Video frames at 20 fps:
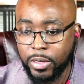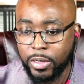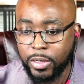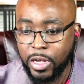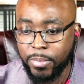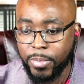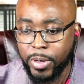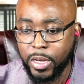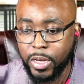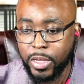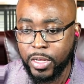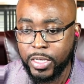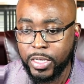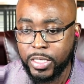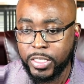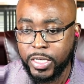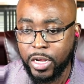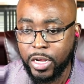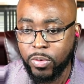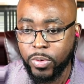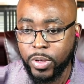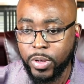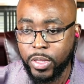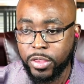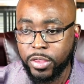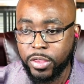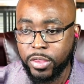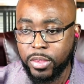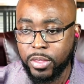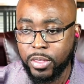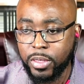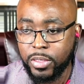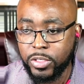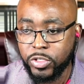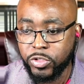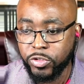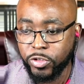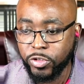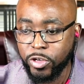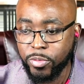coming in contact with
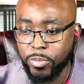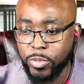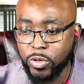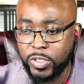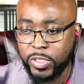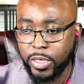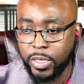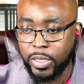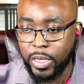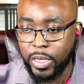drill music,